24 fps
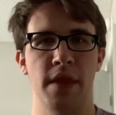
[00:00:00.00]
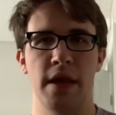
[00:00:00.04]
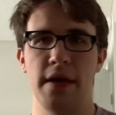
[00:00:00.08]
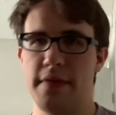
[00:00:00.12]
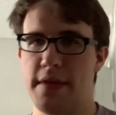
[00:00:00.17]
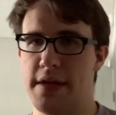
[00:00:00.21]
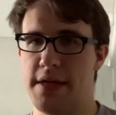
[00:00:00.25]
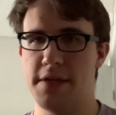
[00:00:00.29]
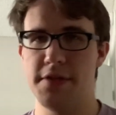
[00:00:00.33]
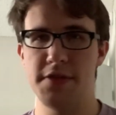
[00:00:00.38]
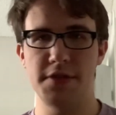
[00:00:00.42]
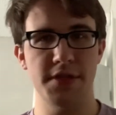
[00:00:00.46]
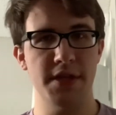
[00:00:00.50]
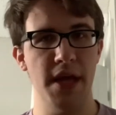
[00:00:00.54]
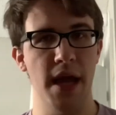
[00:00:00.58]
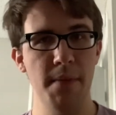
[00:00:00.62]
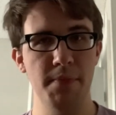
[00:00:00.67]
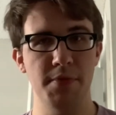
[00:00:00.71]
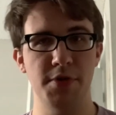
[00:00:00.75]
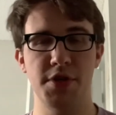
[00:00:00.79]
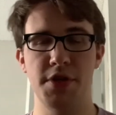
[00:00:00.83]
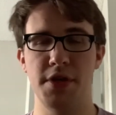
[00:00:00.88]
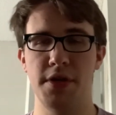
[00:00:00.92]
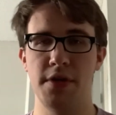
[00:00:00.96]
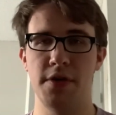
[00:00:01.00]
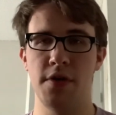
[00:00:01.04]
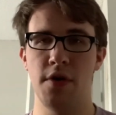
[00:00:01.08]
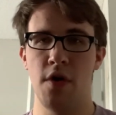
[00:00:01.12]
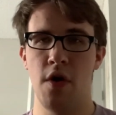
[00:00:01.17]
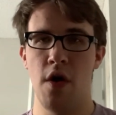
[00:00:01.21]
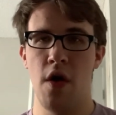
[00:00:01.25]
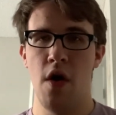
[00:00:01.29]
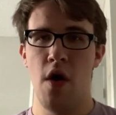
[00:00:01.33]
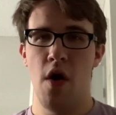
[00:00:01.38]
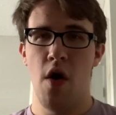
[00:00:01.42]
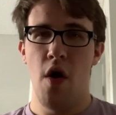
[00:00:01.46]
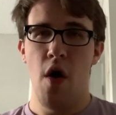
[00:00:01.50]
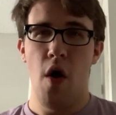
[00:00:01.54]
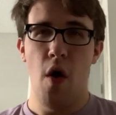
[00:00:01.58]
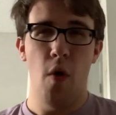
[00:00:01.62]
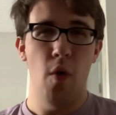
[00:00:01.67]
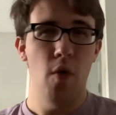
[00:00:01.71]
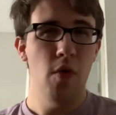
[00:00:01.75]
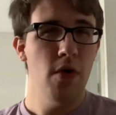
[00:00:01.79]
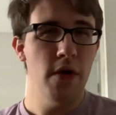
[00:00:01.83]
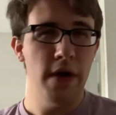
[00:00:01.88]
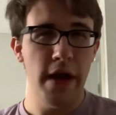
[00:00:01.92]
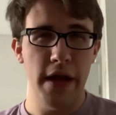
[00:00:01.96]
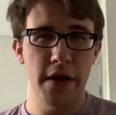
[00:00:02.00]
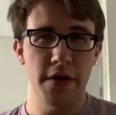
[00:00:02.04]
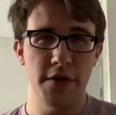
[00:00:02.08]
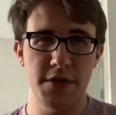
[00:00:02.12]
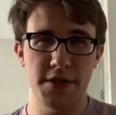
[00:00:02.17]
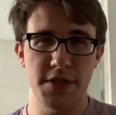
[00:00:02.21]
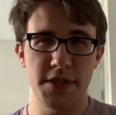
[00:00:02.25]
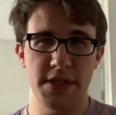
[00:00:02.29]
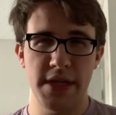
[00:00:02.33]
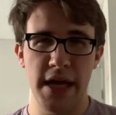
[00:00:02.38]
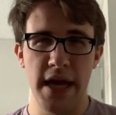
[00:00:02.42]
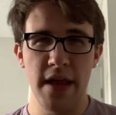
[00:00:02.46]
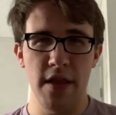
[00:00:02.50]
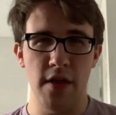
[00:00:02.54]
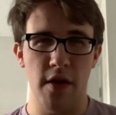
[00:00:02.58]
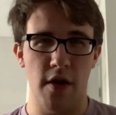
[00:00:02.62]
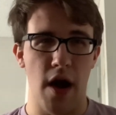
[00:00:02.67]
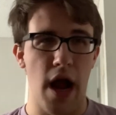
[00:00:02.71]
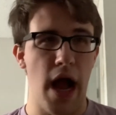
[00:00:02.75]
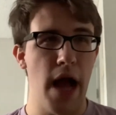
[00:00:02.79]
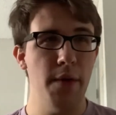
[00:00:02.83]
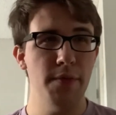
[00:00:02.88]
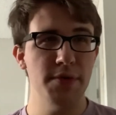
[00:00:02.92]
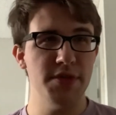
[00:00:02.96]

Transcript: than Inception or Interstellar. I was